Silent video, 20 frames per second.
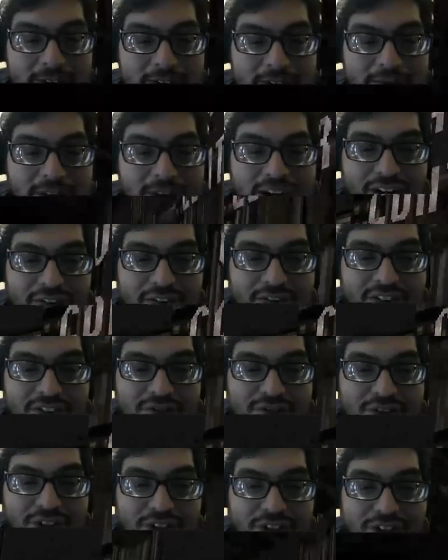Valve
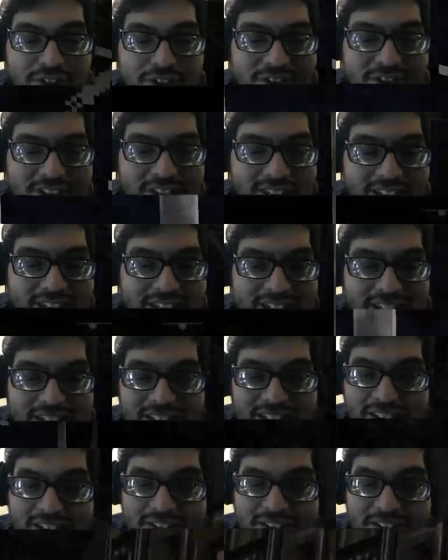control.
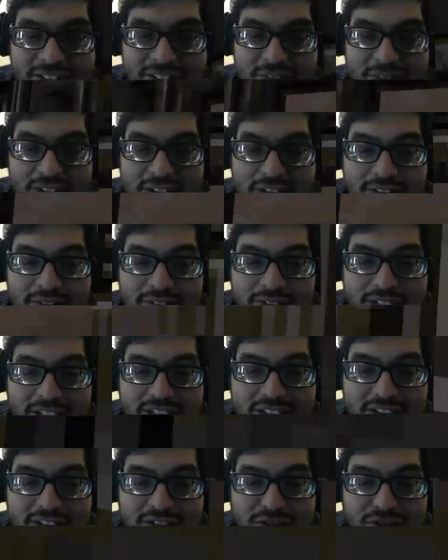You know, if I
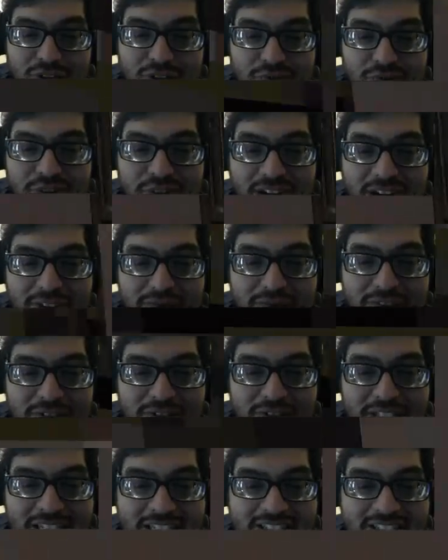can just control Valve
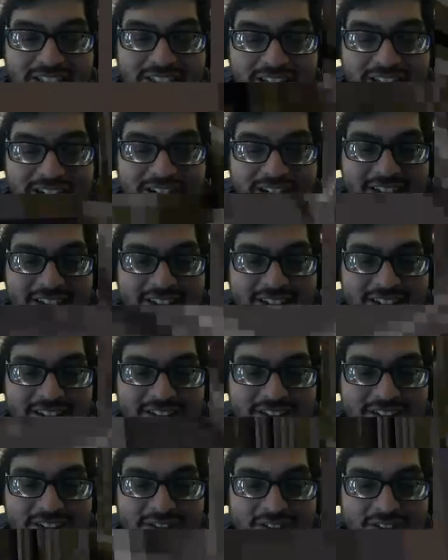through this, can I
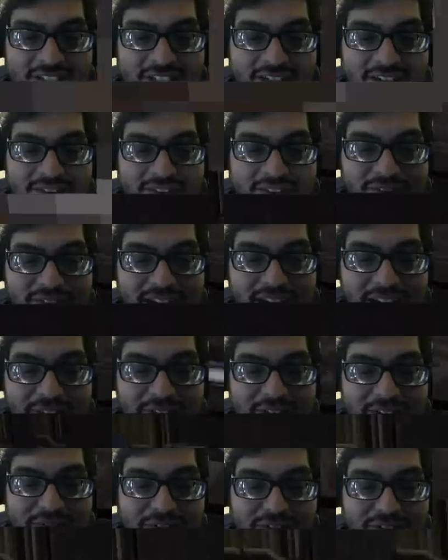just get
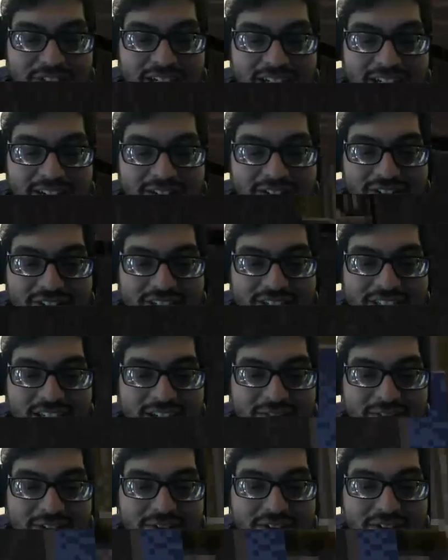Half-Life 3 out, or at least
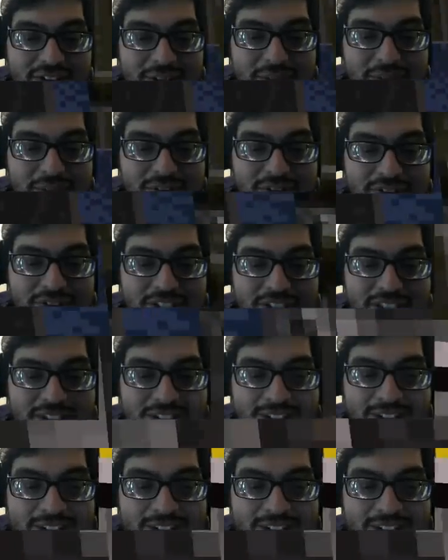Half-Life 2 Episode 3?